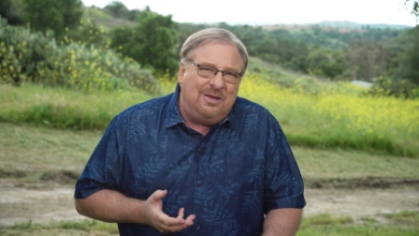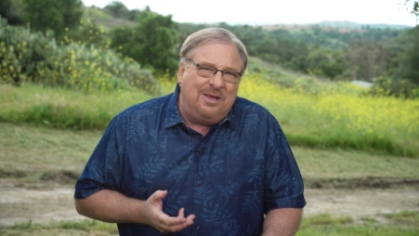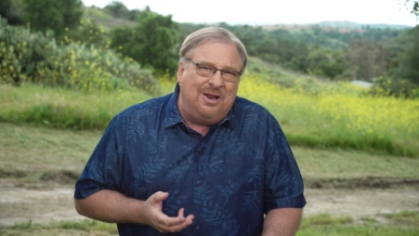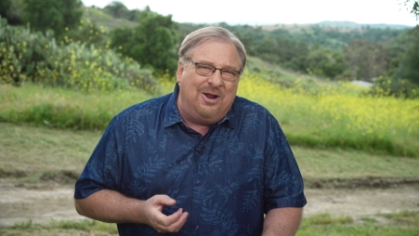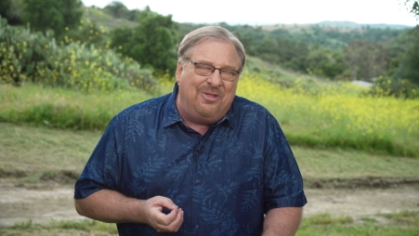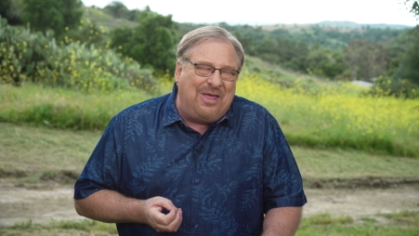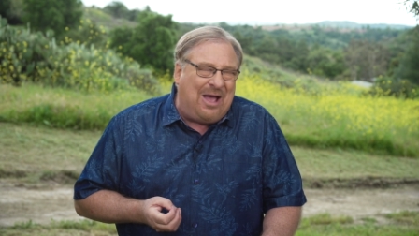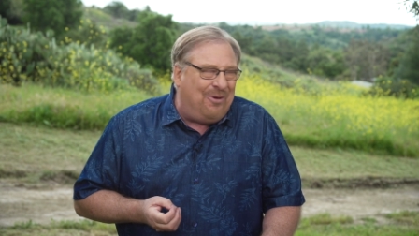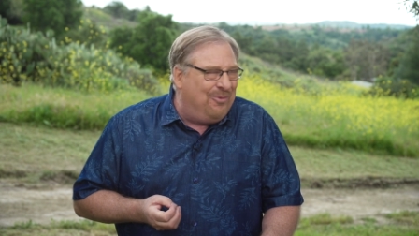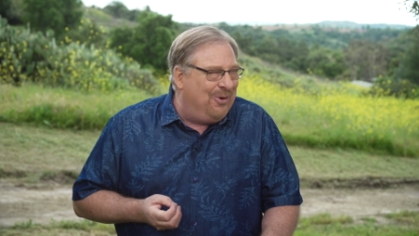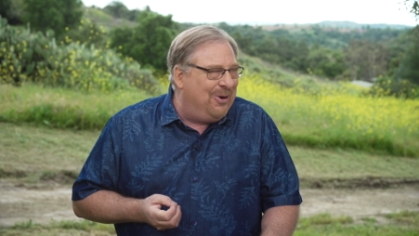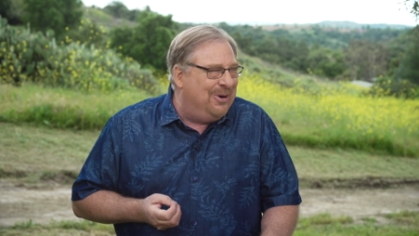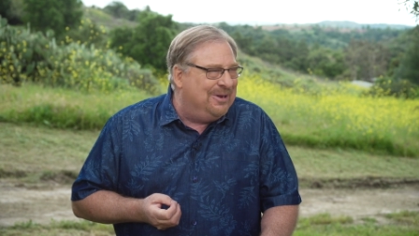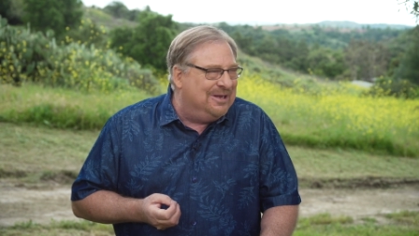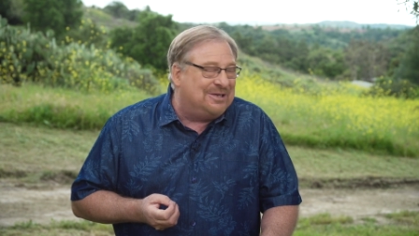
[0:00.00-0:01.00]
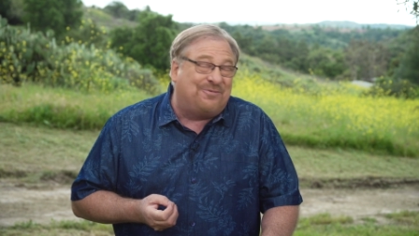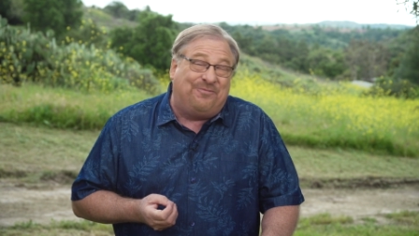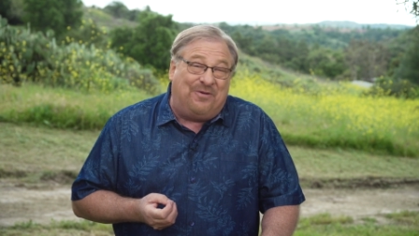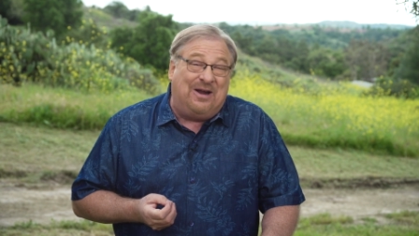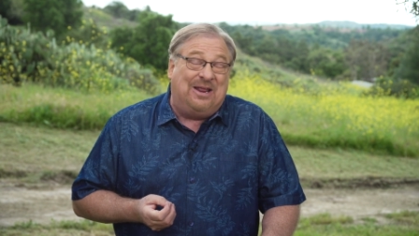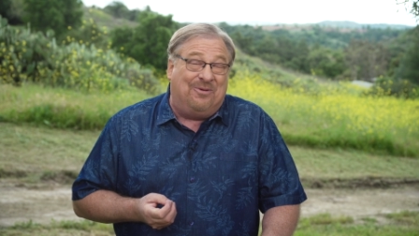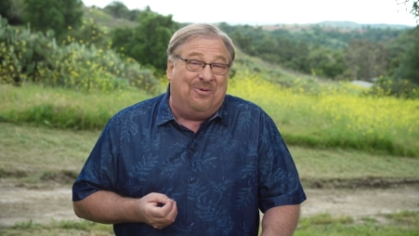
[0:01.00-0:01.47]
You know that word, it's
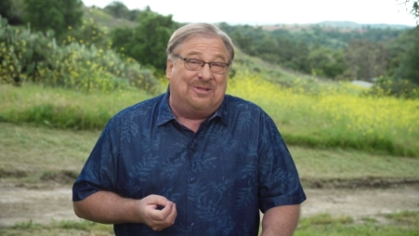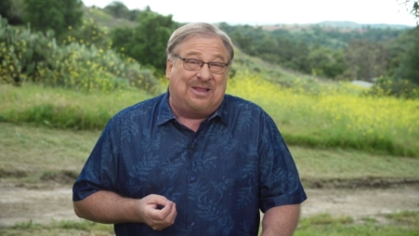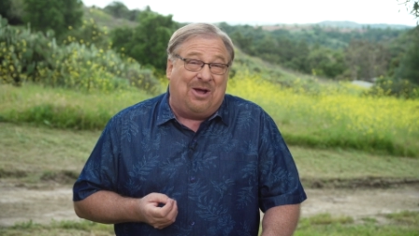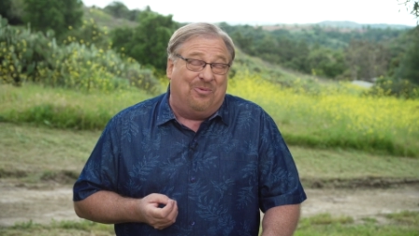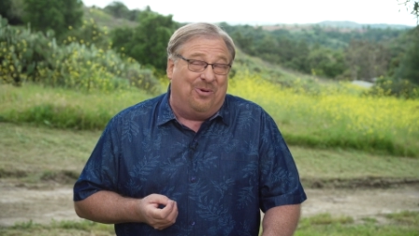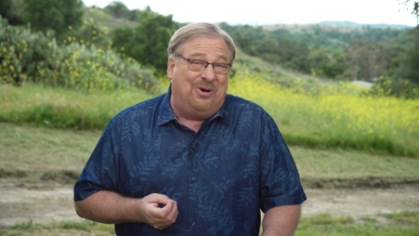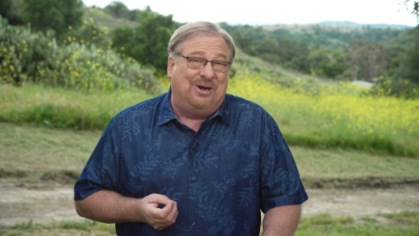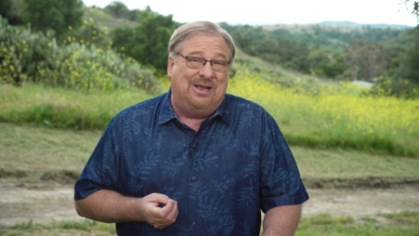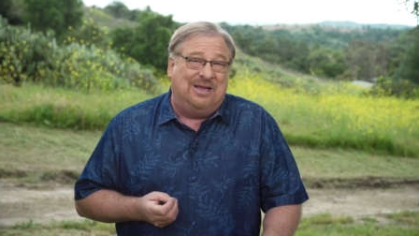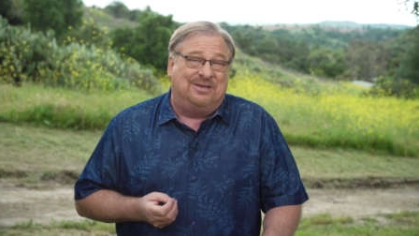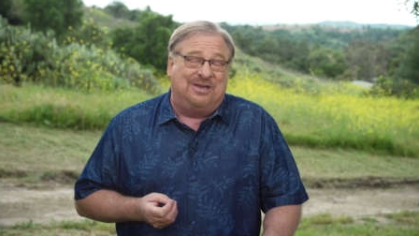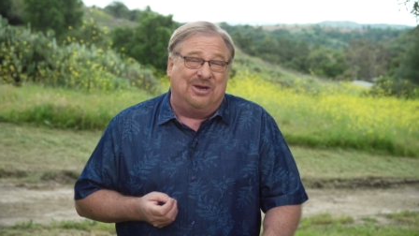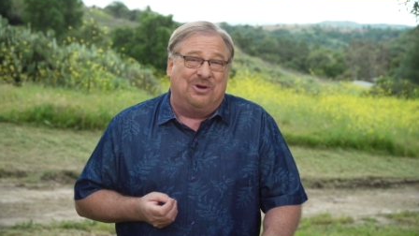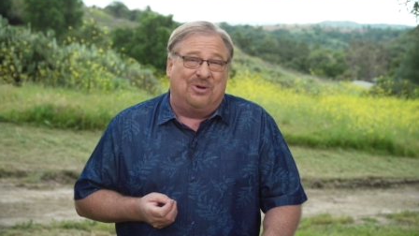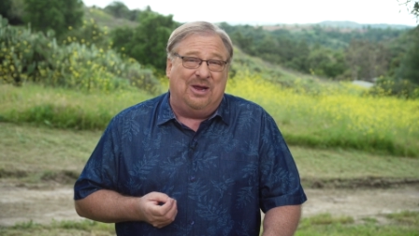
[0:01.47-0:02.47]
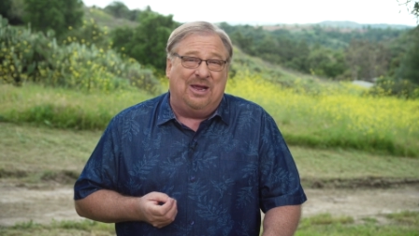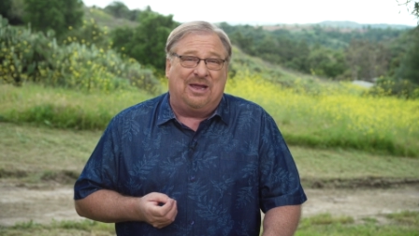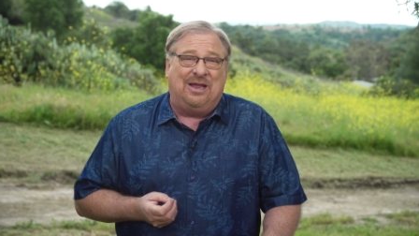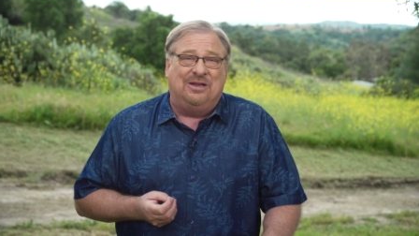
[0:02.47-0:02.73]
funny what that word is in Greek.